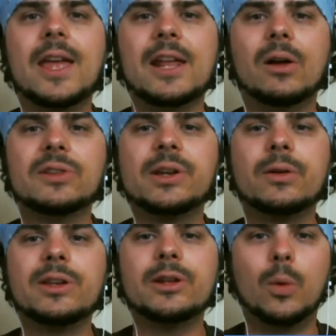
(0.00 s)
And
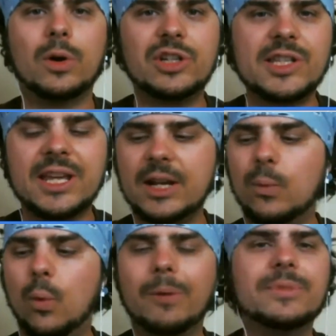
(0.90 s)
also, you know, we're just
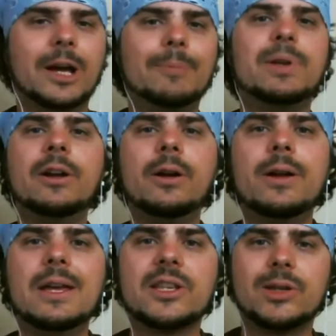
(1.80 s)
getting warmed up here,